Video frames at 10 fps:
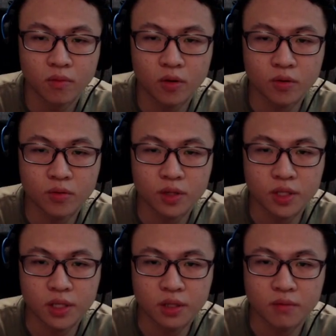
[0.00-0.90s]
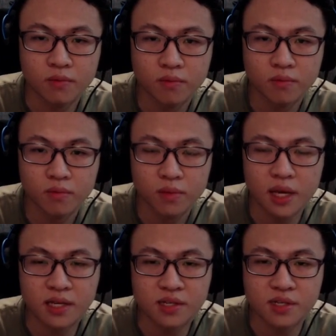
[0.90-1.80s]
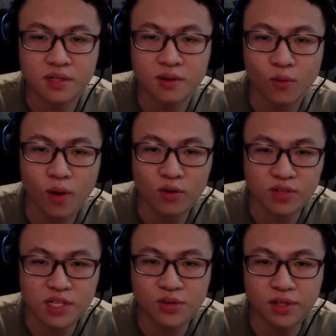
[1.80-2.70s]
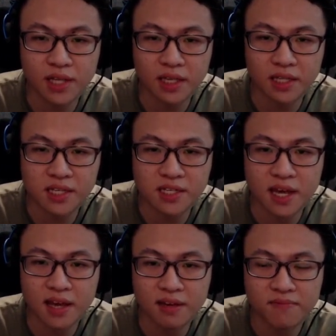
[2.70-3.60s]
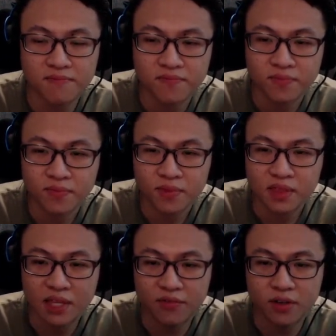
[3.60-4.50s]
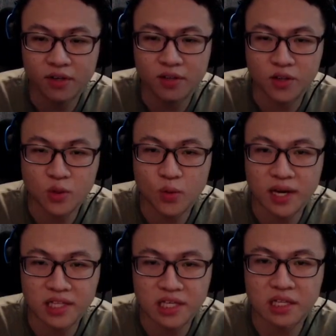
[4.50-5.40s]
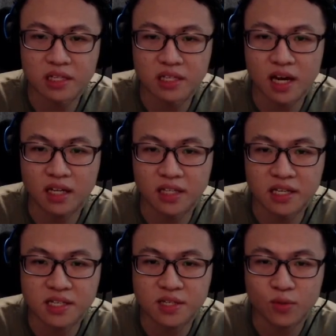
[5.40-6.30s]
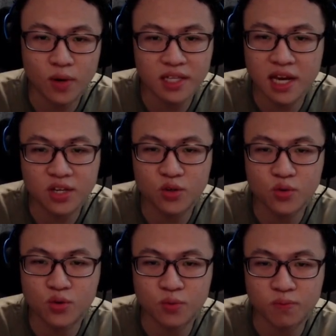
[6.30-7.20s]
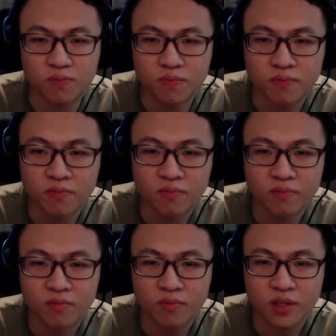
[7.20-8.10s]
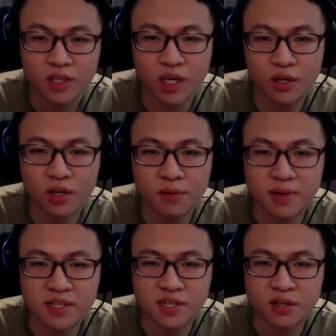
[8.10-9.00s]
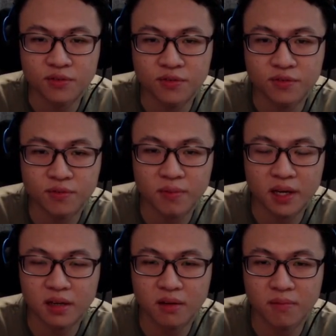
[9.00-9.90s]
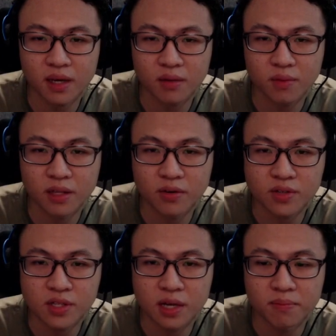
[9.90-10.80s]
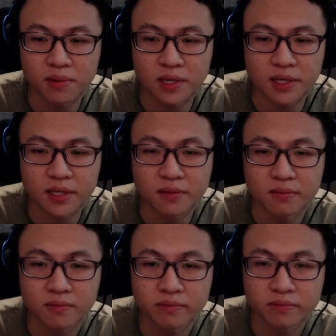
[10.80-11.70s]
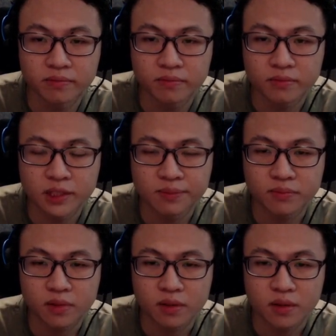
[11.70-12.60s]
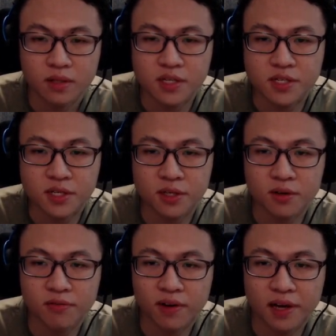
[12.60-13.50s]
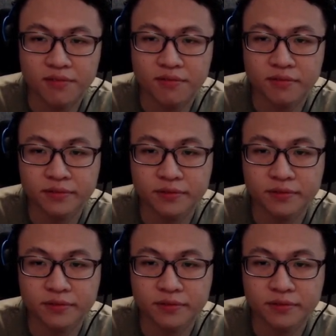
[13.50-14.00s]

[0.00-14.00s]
Oh, it did. Nice. Wow, secret tactics that I never knew I need in Arknights. Why did I choose to kill her myself back when I was a dumb player? The circle of life.